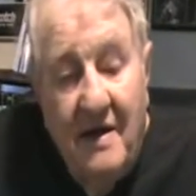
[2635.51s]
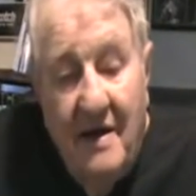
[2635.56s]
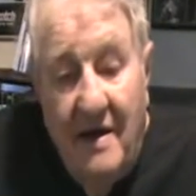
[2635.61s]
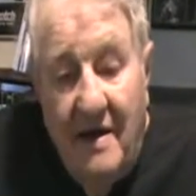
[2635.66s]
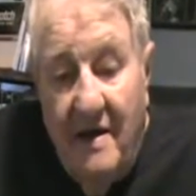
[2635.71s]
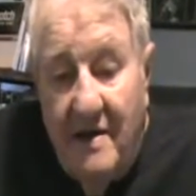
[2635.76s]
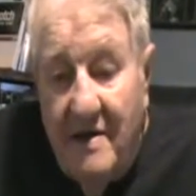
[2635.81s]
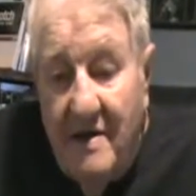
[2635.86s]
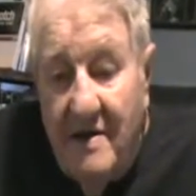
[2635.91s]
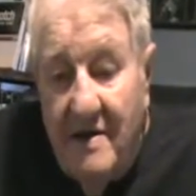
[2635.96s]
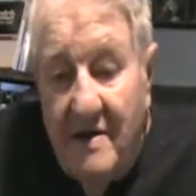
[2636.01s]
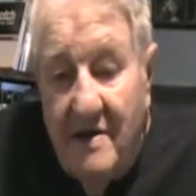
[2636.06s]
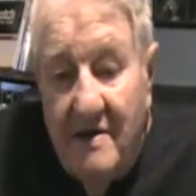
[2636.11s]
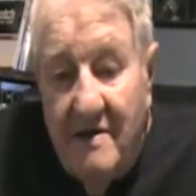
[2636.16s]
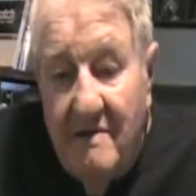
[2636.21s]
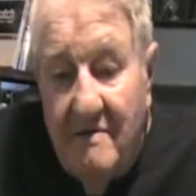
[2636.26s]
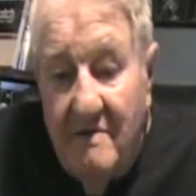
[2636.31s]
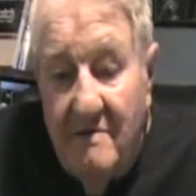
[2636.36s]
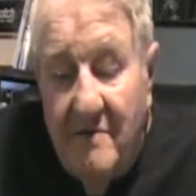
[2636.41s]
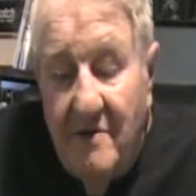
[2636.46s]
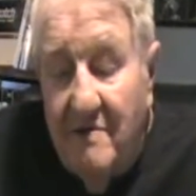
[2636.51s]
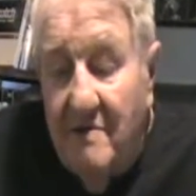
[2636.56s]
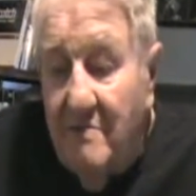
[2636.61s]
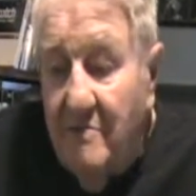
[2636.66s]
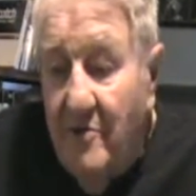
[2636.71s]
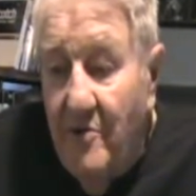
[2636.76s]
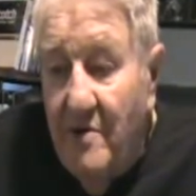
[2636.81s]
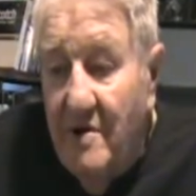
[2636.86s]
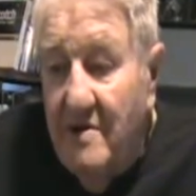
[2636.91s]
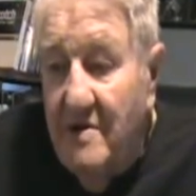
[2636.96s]
And
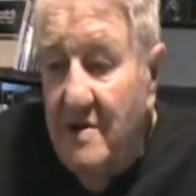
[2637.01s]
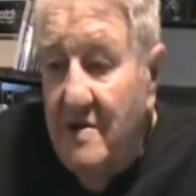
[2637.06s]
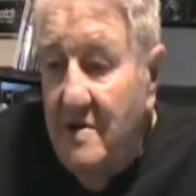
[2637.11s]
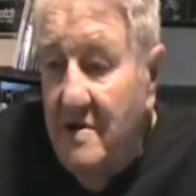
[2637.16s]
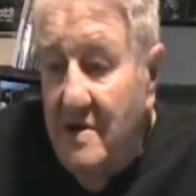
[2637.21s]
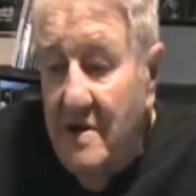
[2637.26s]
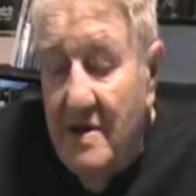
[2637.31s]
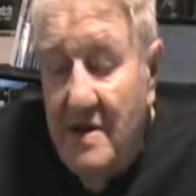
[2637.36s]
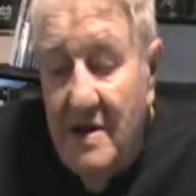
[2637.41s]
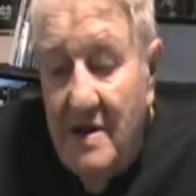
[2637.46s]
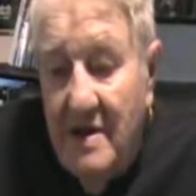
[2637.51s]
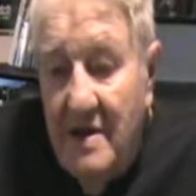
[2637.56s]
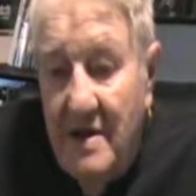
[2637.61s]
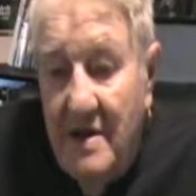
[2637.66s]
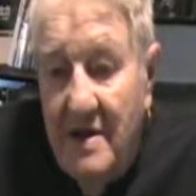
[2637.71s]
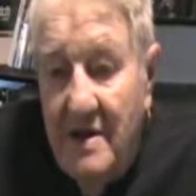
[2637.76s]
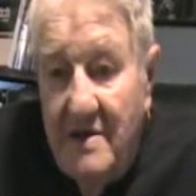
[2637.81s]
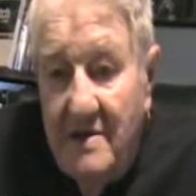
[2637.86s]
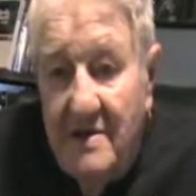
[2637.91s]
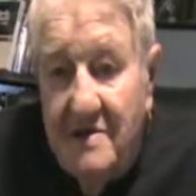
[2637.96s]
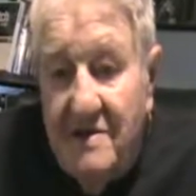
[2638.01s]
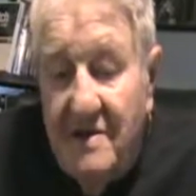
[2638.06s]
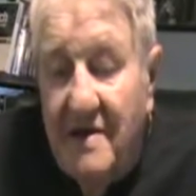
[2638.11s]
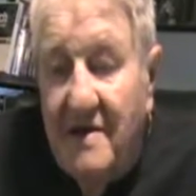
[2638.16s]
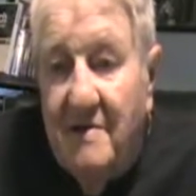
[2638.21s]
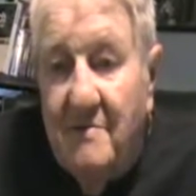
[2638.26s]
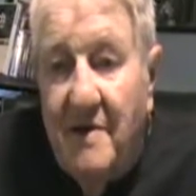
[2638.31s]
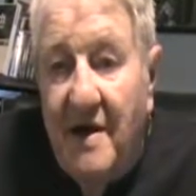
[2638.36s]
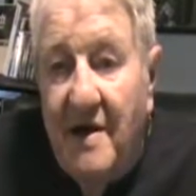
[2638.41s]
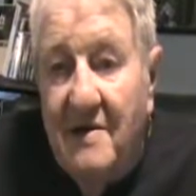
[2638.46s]
oh boy, the
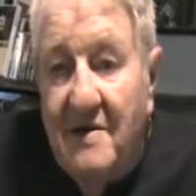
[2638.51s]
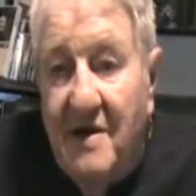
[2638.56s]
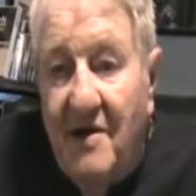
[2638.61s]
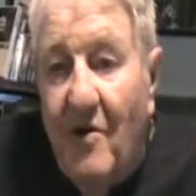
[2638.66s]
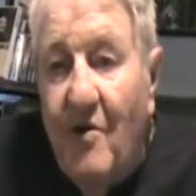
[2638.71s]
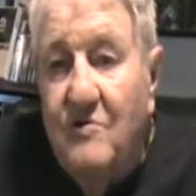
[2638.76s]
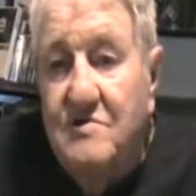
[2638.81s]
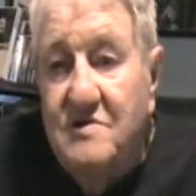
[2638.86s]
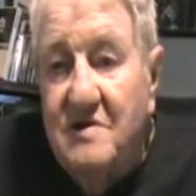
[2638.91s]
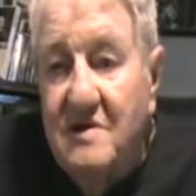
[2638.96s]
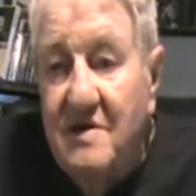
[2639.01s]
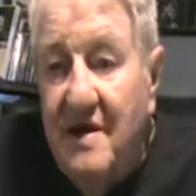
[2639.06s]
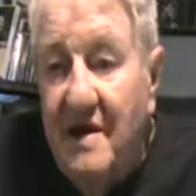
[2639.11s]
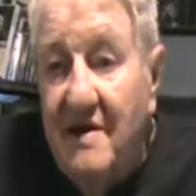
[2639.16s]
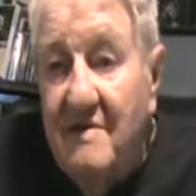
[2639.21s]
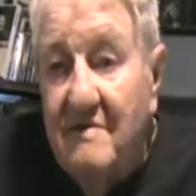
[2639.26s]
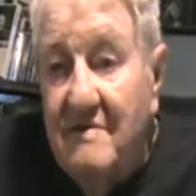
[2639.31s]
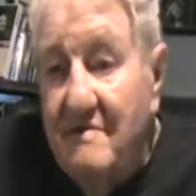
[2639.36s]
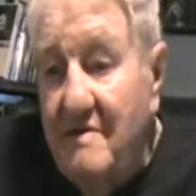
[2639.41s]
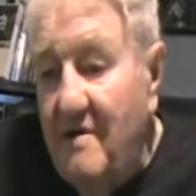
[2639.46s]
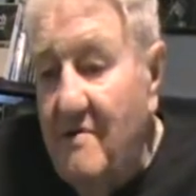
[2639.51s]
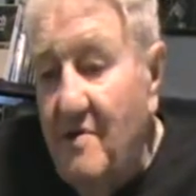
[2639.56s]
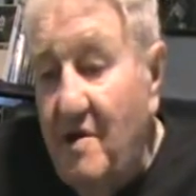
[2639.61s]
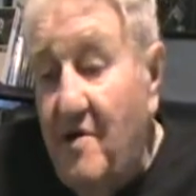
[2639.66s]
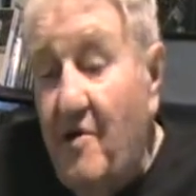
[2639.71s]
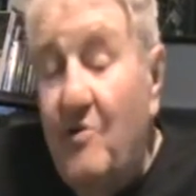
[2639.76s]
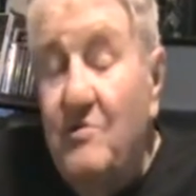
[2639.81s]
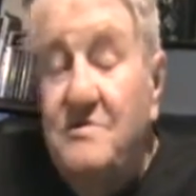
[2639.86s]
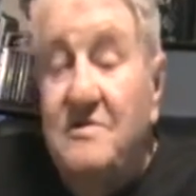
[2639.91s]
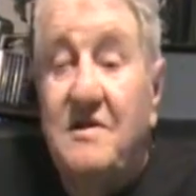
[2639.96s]
thing about coaching
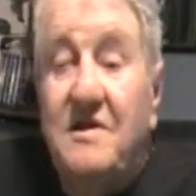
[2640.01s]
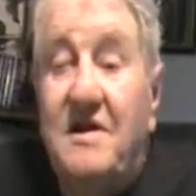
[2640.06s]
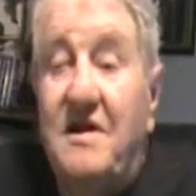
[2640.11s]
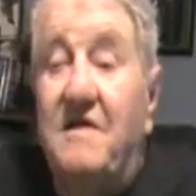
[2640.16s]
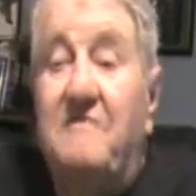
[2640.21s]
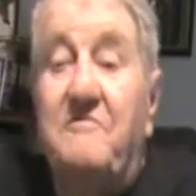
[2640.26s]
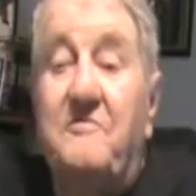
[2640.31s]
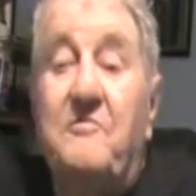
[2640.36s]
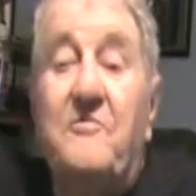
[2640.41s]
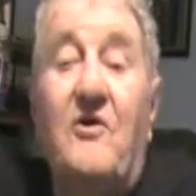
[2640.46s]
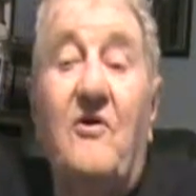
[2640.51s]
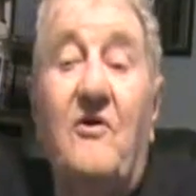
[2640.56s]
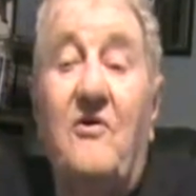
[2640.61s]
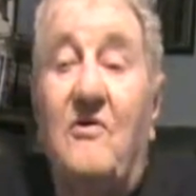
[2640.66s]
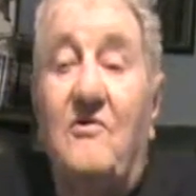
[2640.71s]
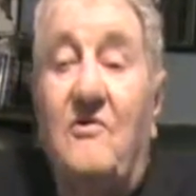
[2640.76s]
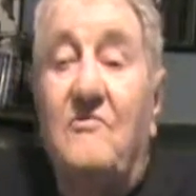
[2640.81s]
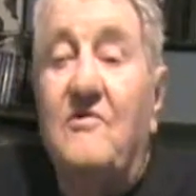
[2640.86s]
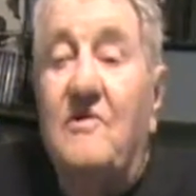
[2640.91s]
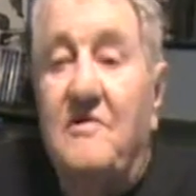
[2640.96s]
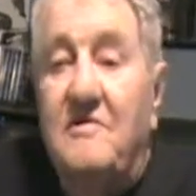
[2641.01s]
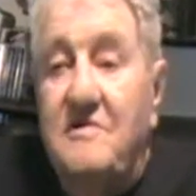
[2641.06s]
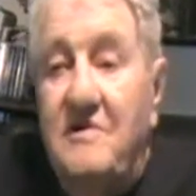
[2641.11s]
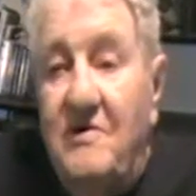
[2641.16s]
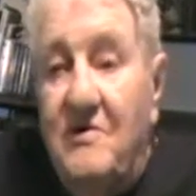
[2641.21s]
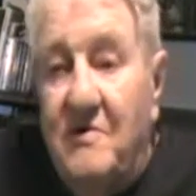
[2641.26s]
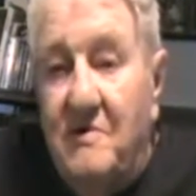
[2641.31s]
came from all over,